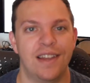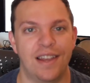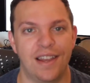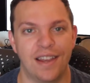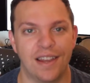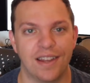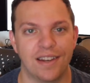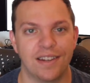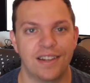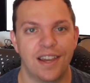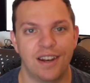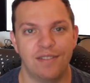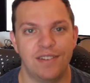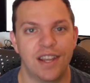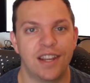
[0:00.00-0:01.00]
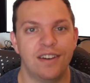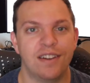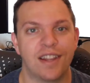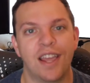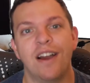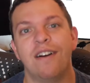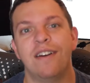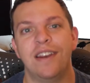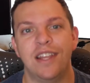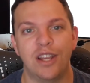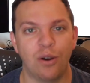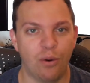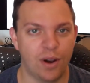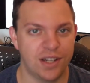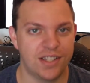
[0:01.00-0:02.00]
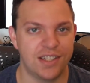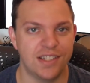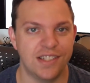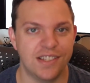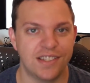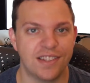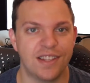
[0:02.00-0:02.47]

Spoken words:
and kind of take into account any questions